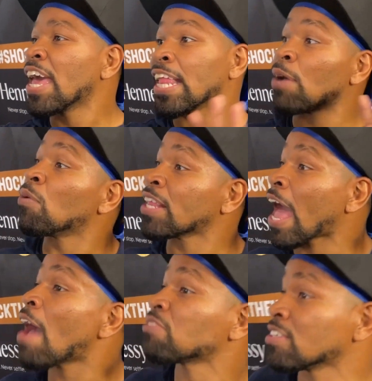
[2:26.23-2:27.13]
and they wouldn't
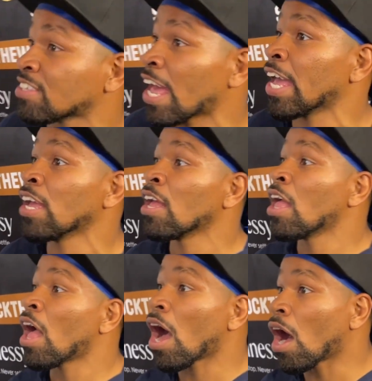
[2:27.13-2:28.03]
have to say,
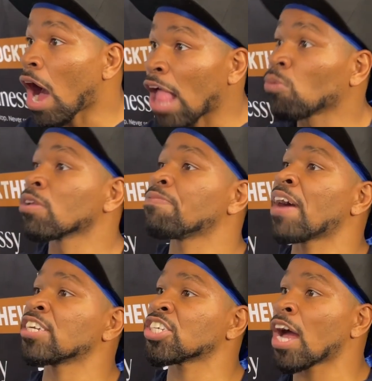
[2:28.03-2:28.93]
I don't want to
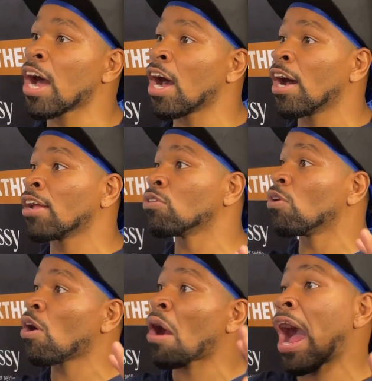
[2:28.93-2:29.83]
fight Sean,
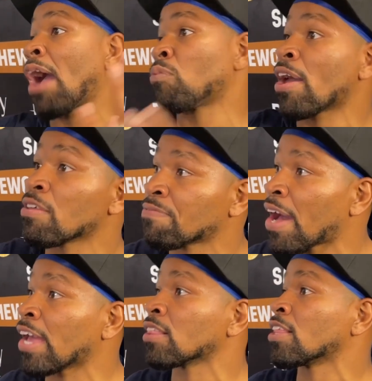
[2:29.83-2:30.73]
or I'd rather
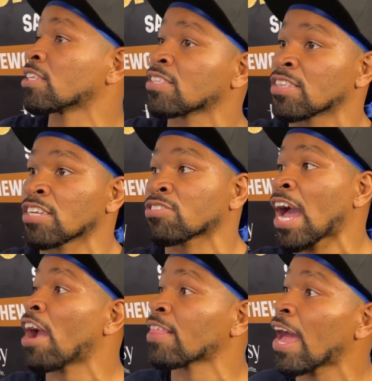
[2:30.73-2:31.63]
fight this
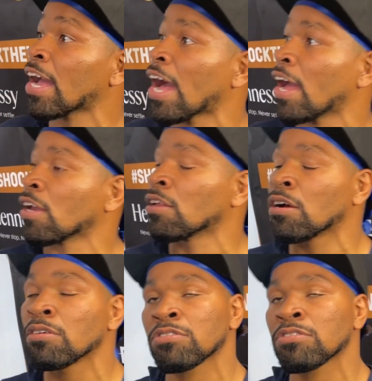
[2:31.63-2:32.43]
guy or that guy, you know?